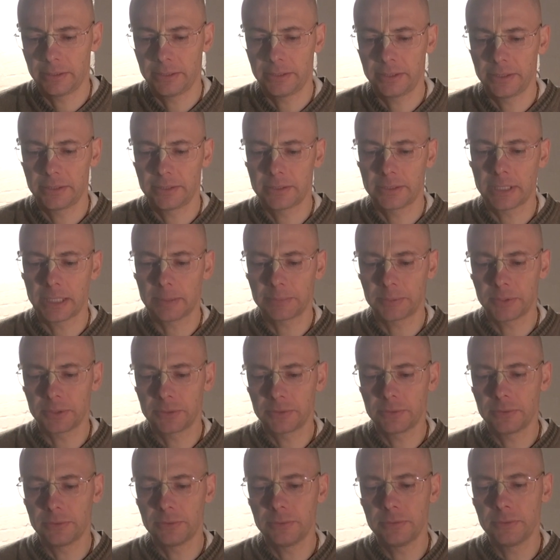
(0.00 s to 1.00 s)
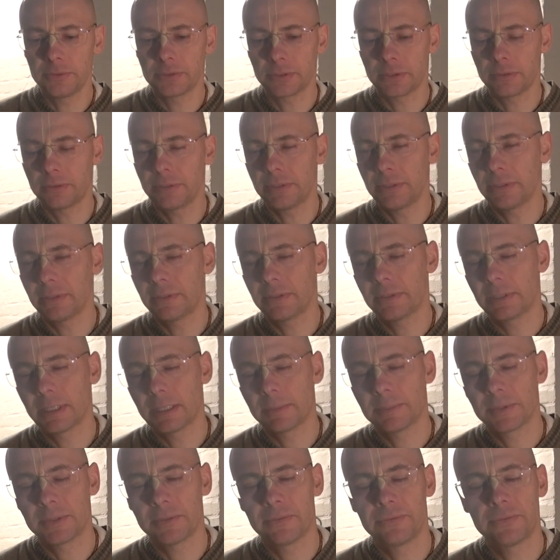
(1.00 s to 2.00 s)
is chapter 2, so in
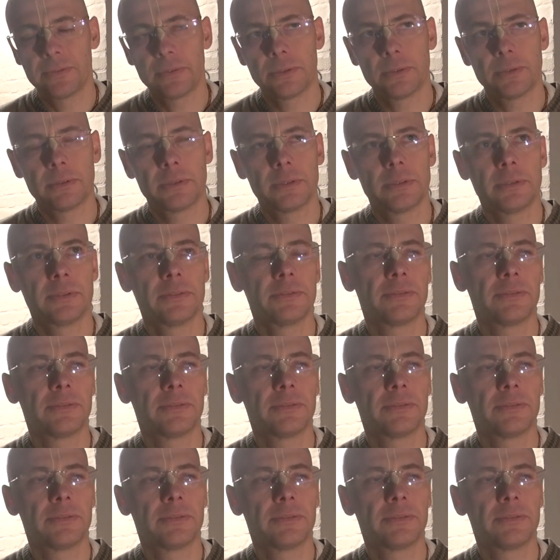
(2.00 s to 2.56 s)
chapter 4,